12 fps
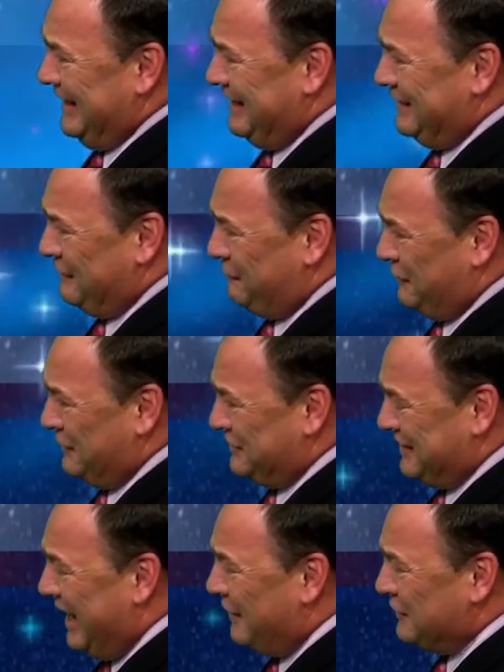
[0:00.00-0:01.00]
And then for the
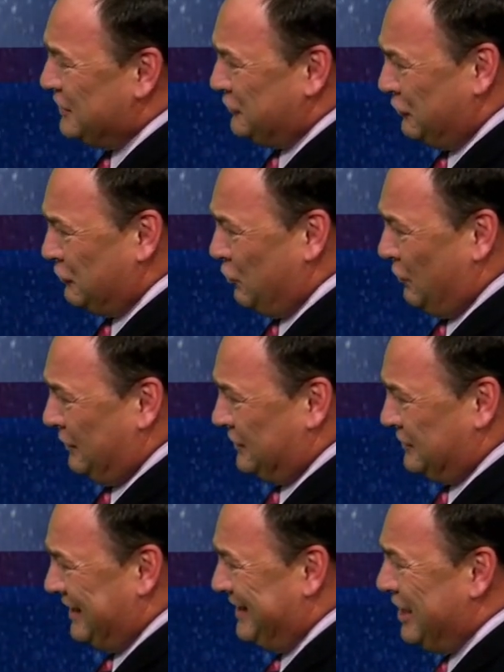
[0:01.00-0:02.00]
southeastern corner of the
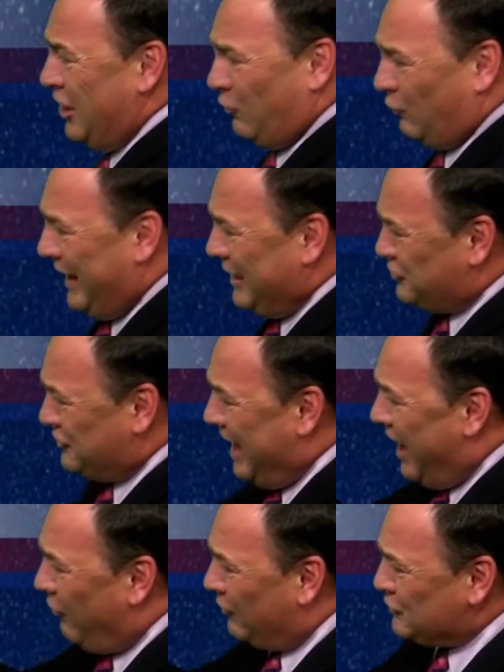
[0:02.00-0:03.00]
state, rain
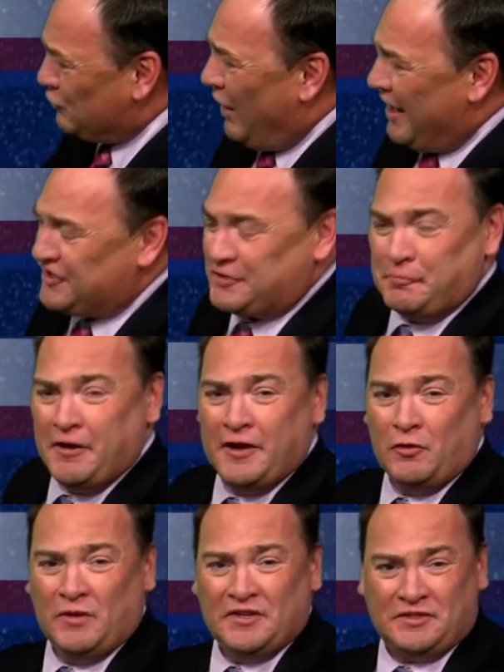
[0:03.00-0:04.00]
showers,
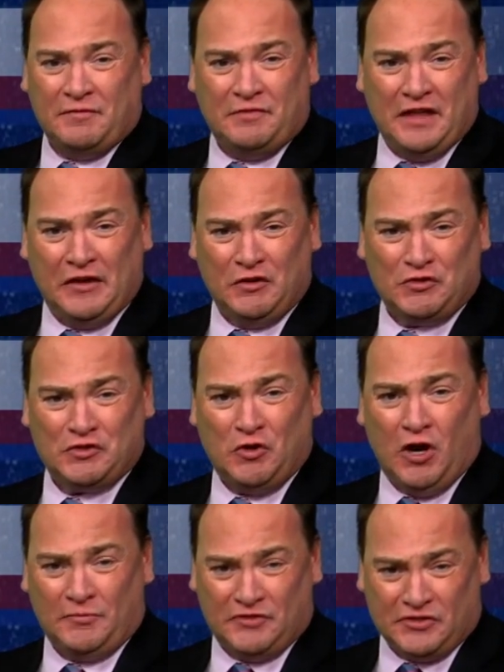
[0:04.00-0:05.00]
widespread, a risk of
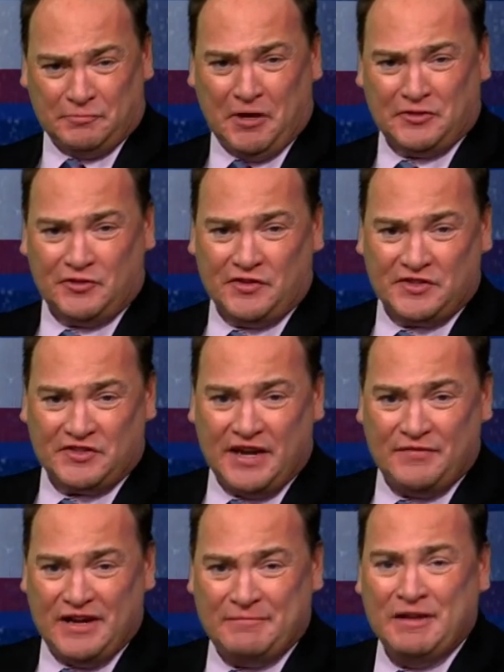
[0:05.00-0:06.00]
thunderstorms, especially this
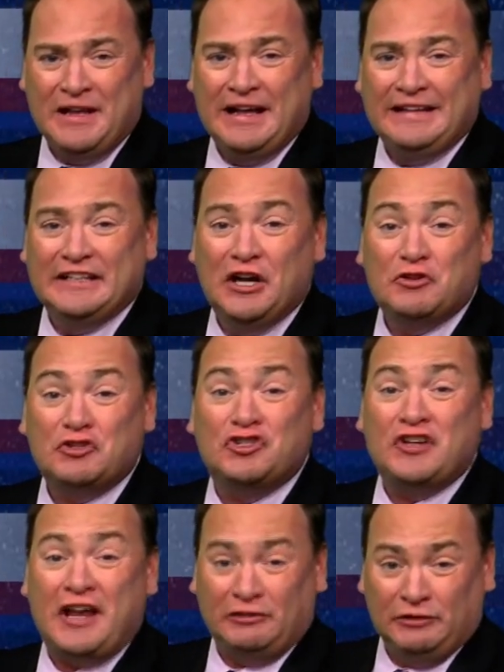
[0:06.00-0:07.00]
evening. Lows
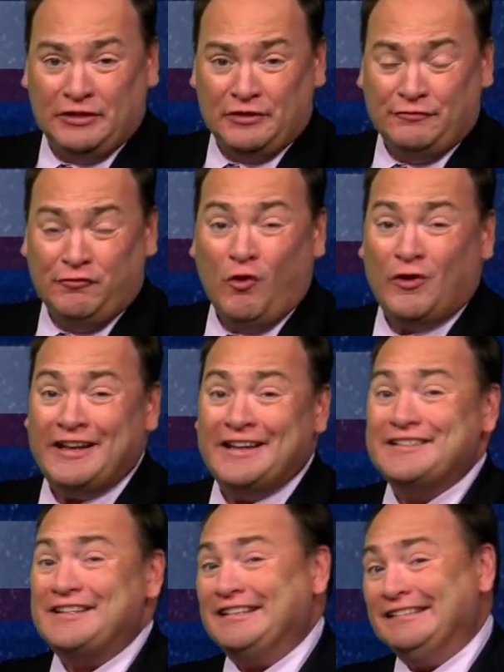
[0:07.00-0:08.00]
generally in the
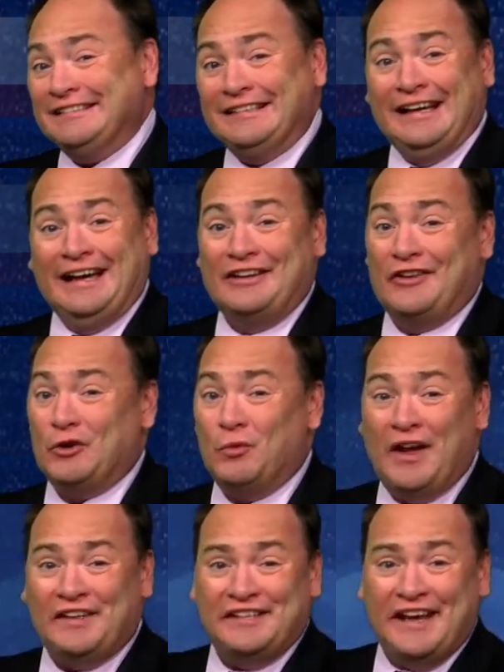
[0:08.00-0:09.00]
40s and another
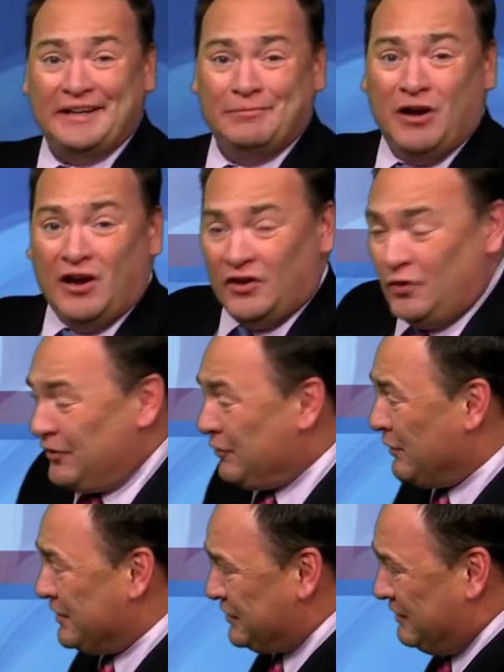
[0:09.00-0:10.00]
wet day tomorrow with a
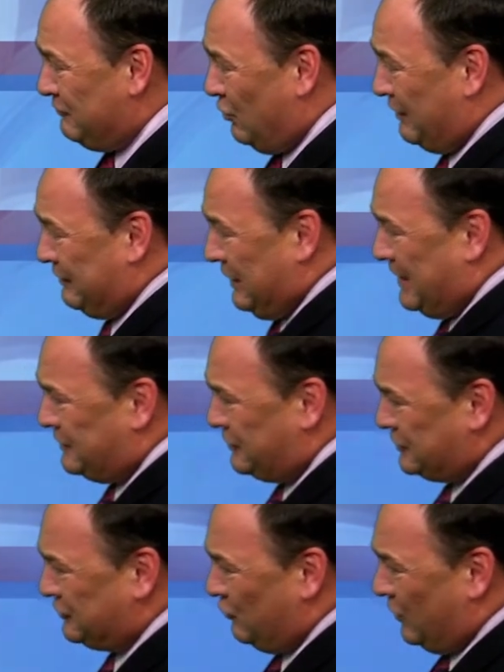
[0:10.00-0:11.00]
risk of more
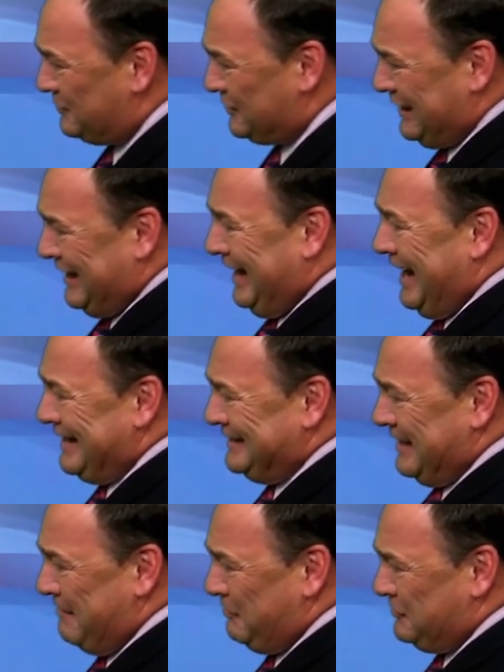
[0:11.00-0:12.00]
thunderstorms. High
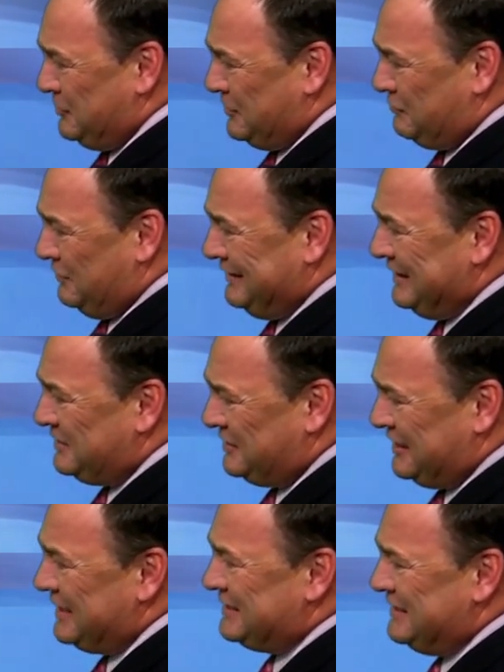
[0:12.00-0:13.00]
temperatures will hit
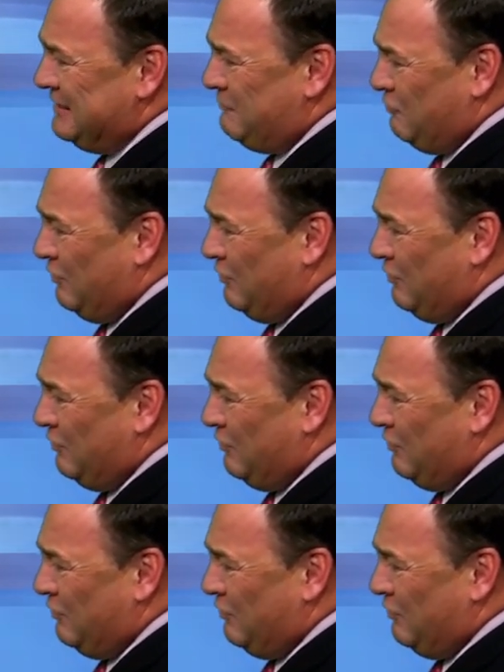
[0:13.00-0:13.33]
60